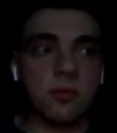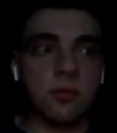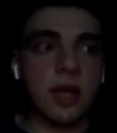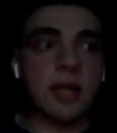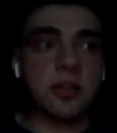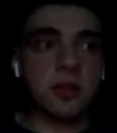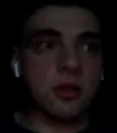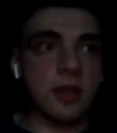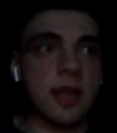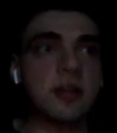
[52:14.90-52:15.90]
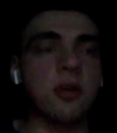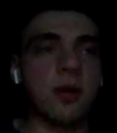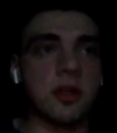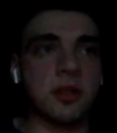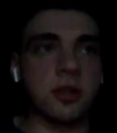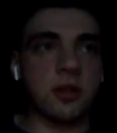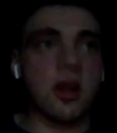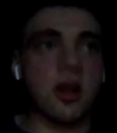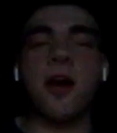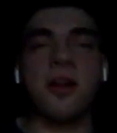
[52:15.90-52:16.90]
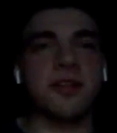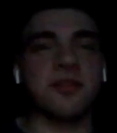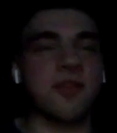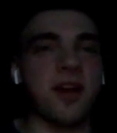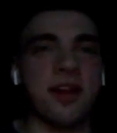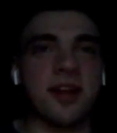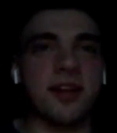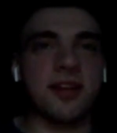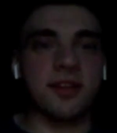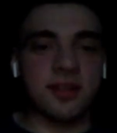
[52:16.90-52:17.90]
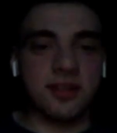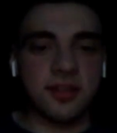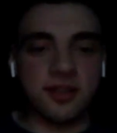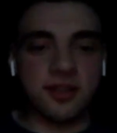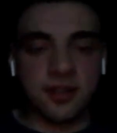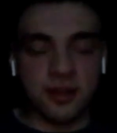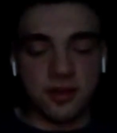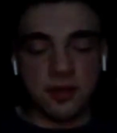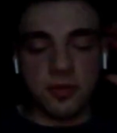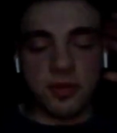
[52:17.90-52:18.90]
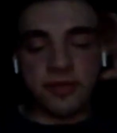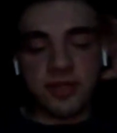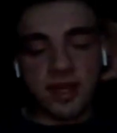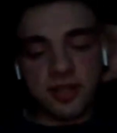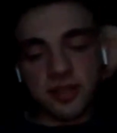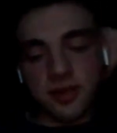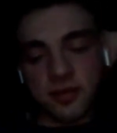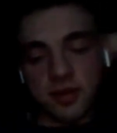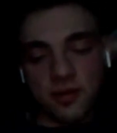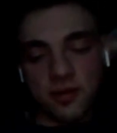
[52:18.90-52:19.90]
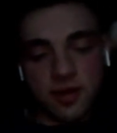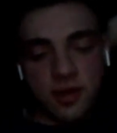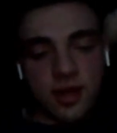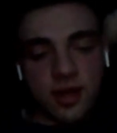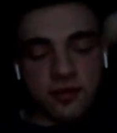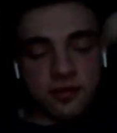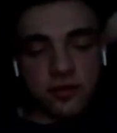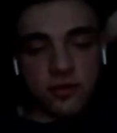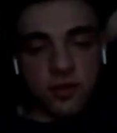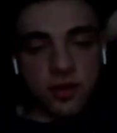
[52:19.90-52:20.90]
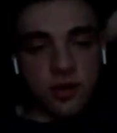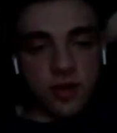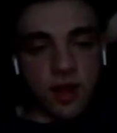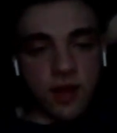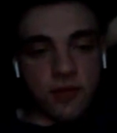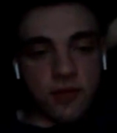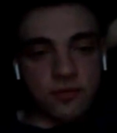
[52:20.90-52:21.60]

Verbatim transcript: Oh, next question. No, it's fine. It's a little bit of a tangent that we don't have to go down.